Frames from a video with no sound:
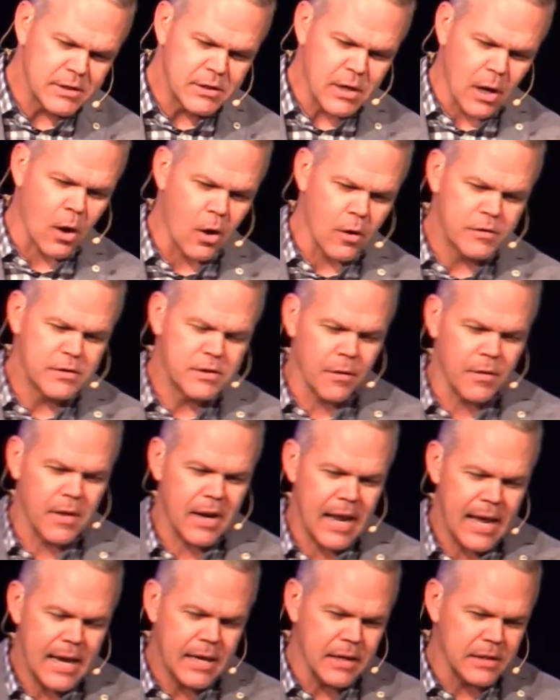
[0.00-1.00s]
this earth so
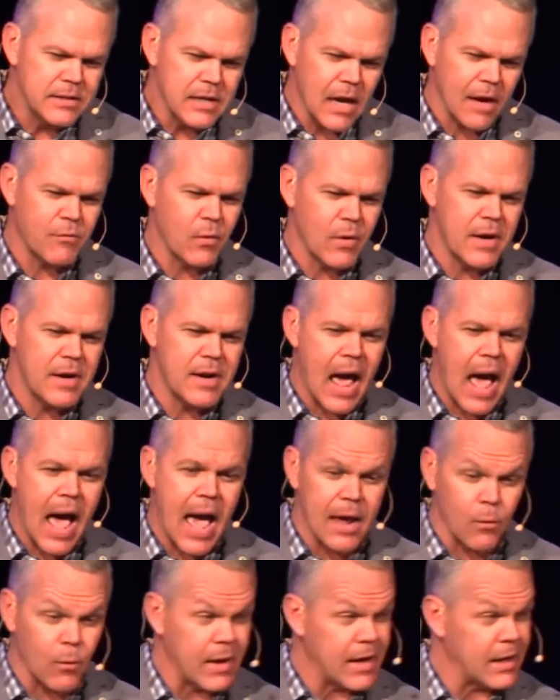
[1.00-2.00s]
that he could suffer and
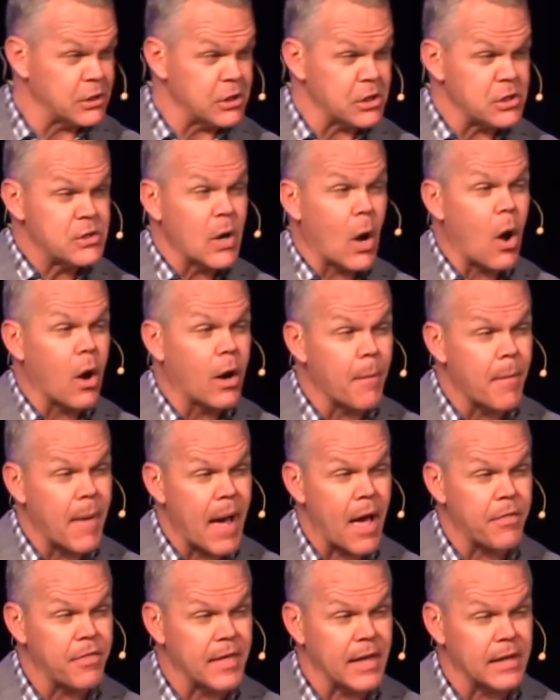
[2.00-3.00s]
die and we could just talk
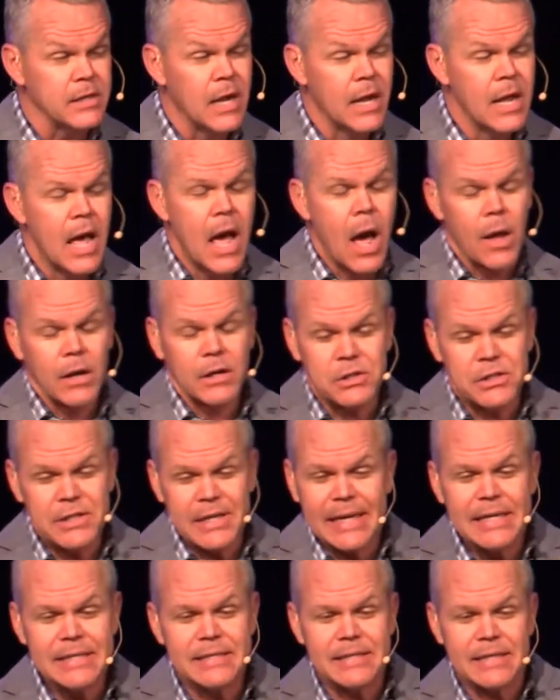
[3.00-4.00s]
about this.
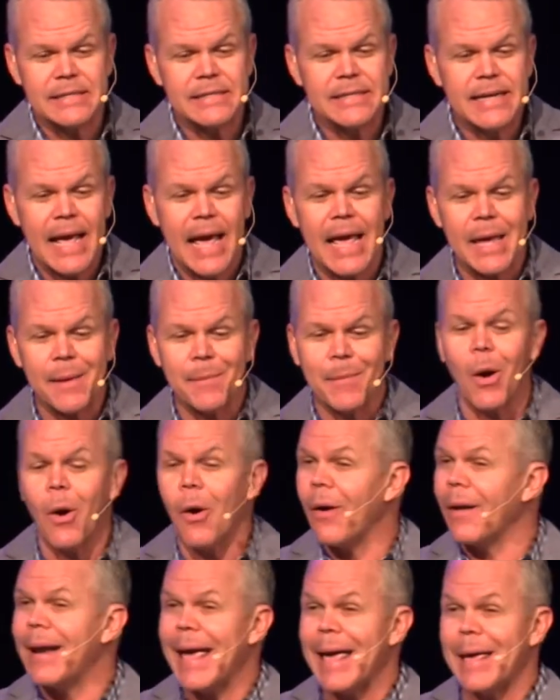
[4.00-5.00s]
Jesus came
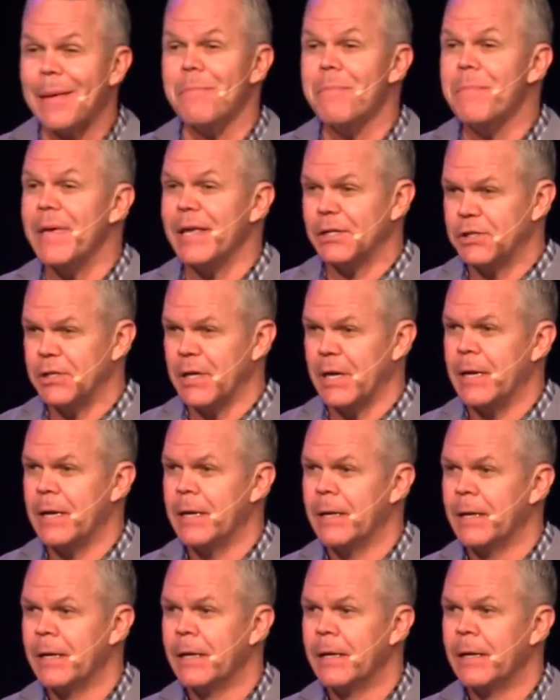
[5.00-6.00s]
on a mission.
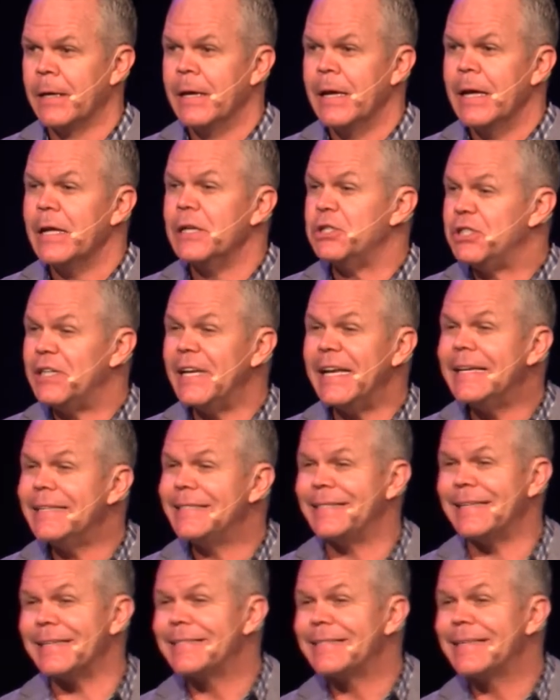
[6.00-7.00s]

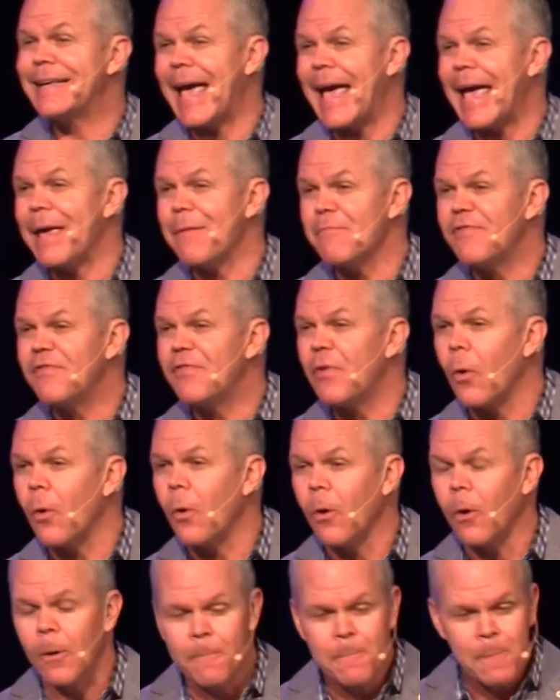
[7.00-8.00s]
Jesus came
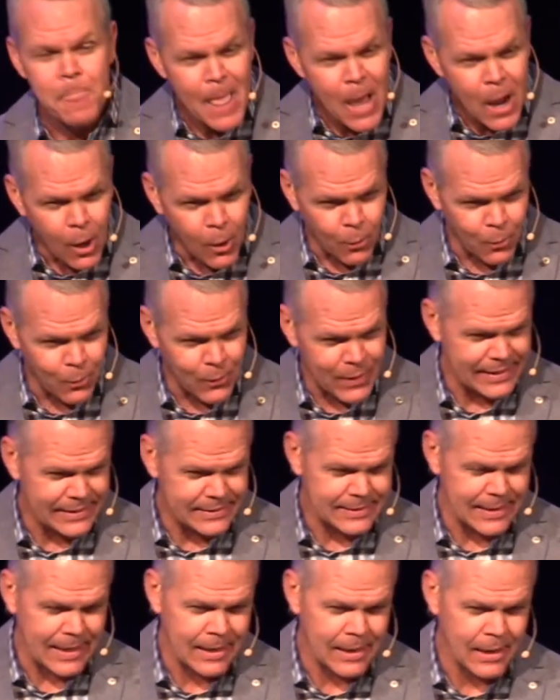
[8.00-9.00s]
for a
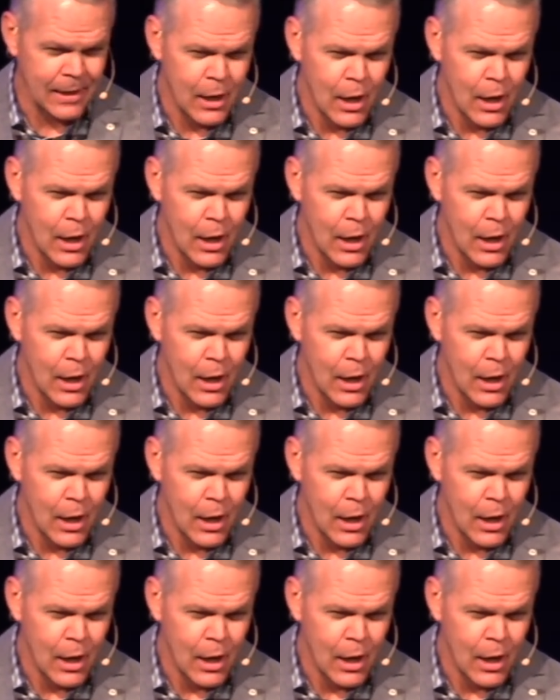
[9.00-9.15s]
reason.